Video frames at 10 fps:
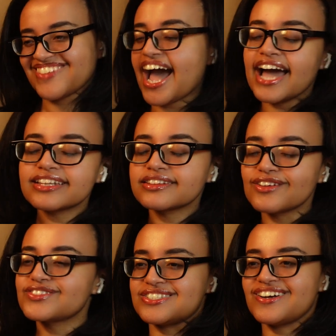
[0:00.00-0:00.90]
I
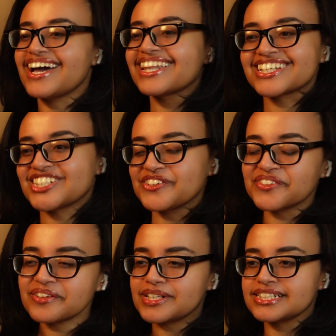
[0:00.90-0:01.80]
love this song. I like
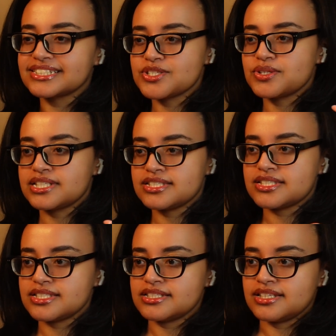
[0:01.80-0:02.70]
genuinely want to listen to
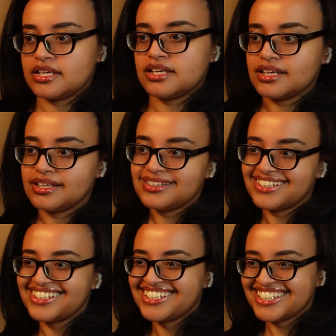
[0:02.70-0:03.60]
this.
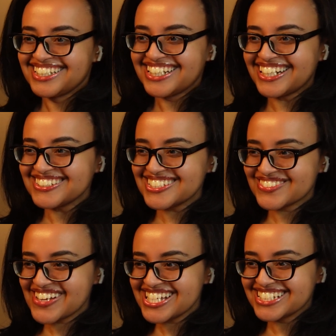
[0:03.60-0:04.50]
Oh, this
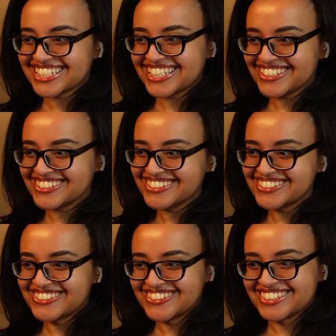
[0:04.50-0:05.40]
red's
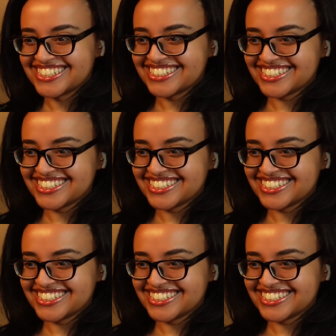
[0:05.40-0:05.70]
cute.